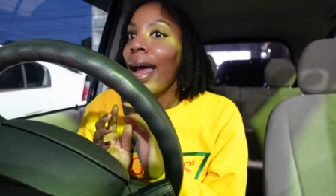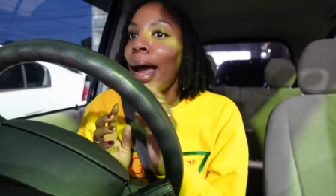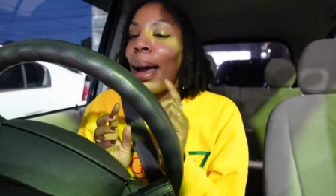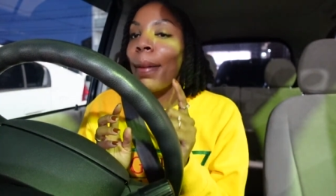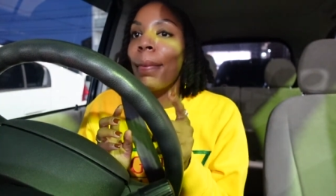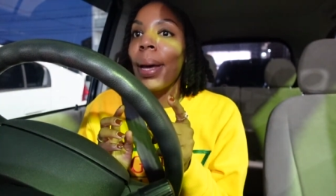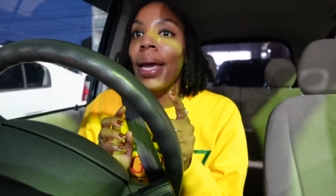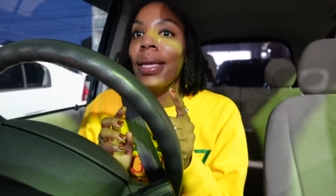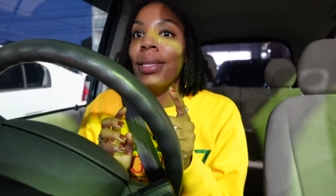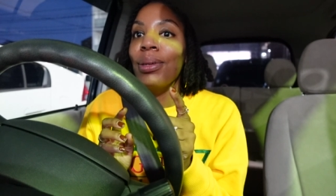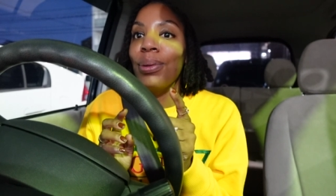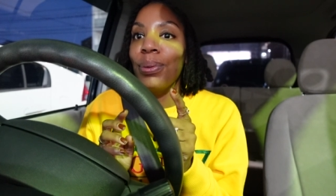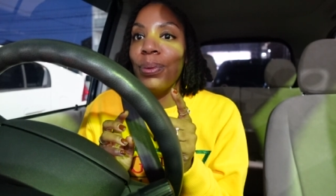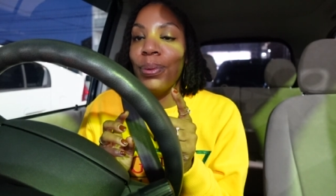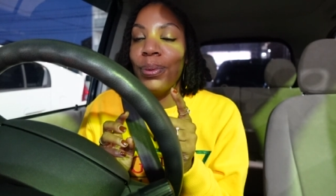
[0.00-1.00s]
I might
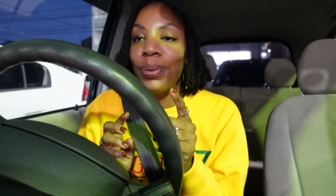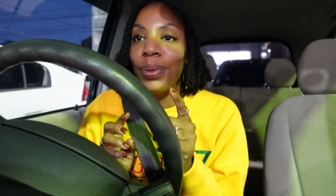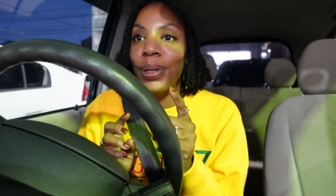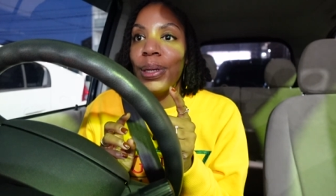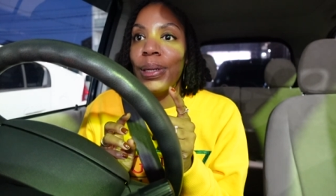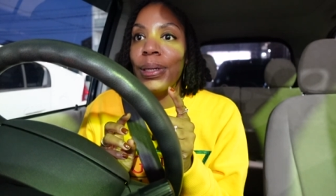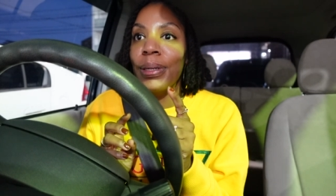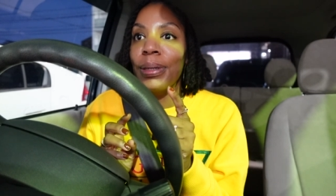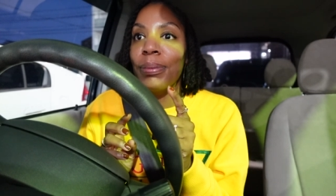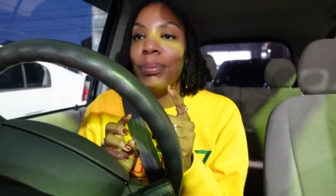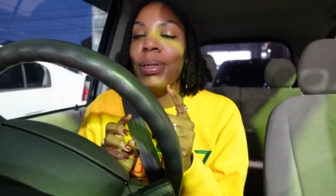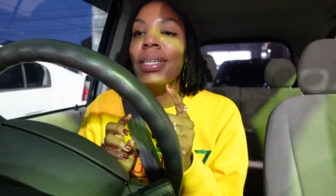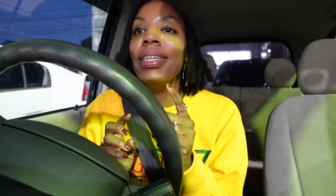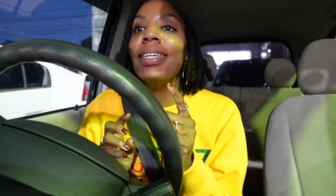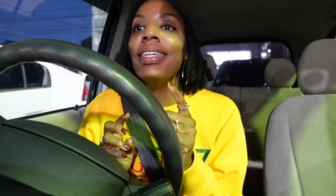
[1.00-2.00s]
do I
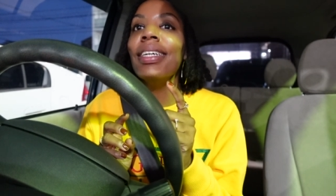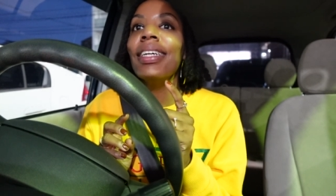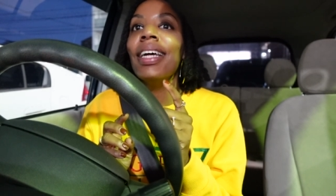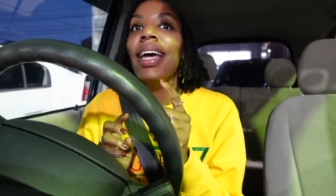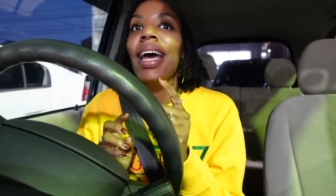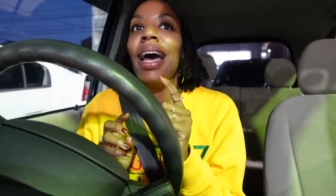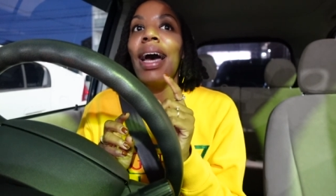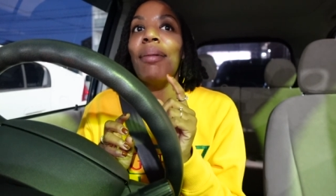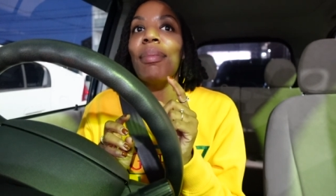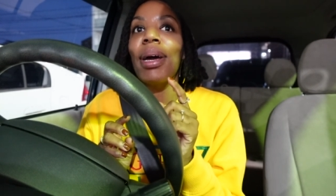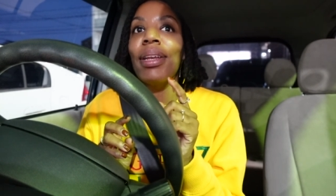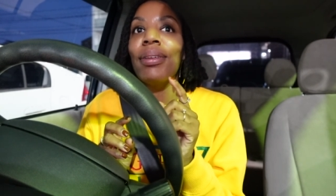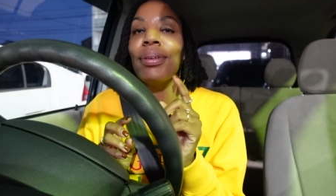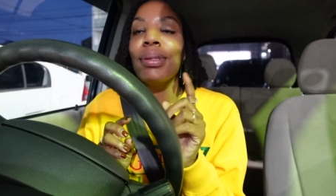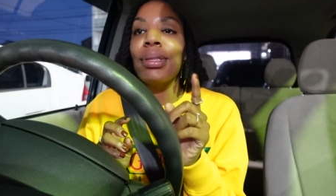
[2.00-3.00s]

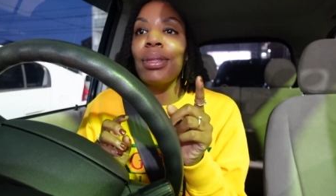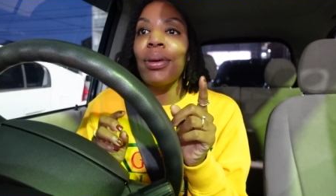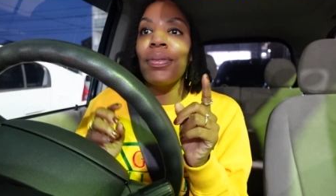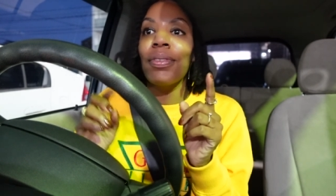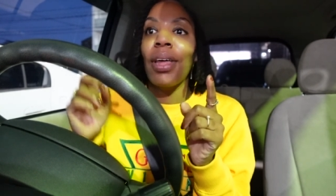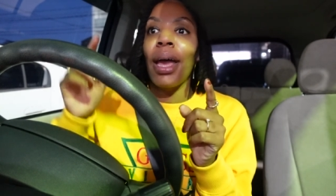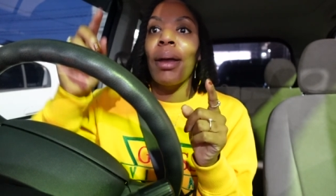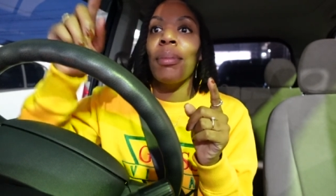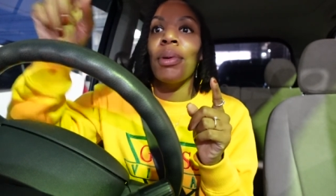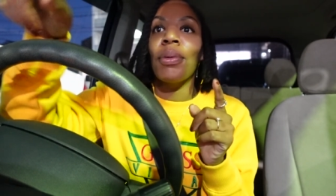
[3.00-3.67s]
might do a self timer